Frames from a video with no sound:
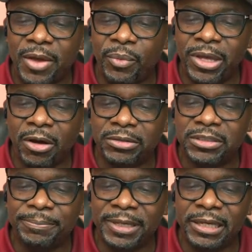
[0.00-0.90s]
that we
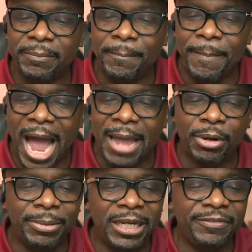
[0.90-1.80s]
ought to be
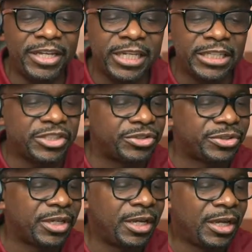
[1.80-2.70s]
Bible believing
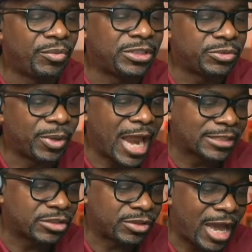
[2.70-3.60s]
teachers, which is what
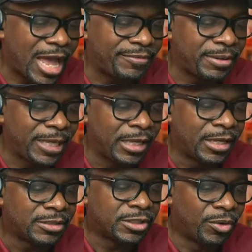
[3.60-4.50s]
I strive to
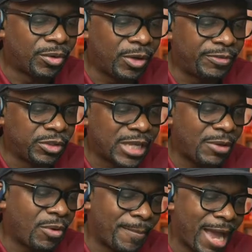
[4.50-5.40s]
be. So if you
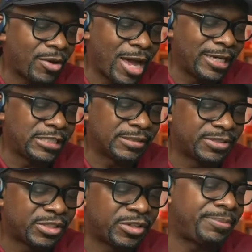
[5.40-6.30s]
say, "Well, Michael, I need
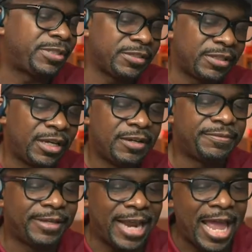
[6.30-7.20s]
some scripture
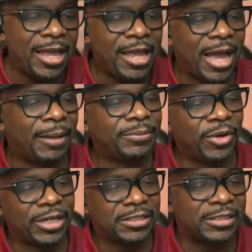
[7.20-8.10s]
for that,"
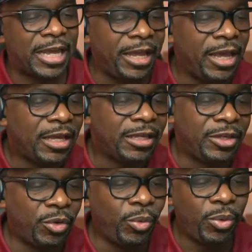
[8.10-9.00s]
I'm going to say,
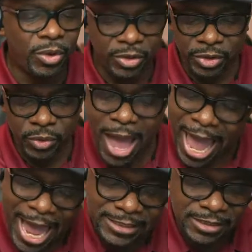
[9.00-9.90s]
"You you
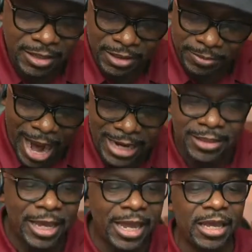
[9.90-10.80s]
ask the
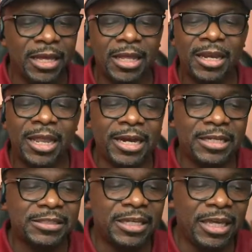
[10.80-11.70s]
right thing."
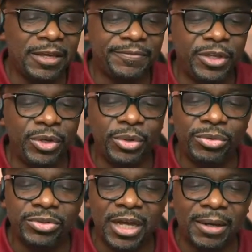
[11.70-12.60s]
Let us give
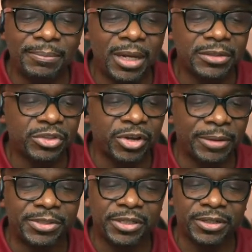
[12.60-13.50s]
you some
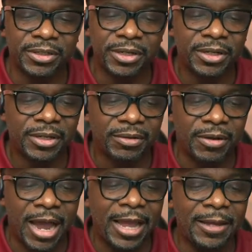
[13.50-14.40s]
scripture,
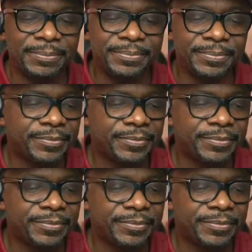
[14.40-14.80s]
right?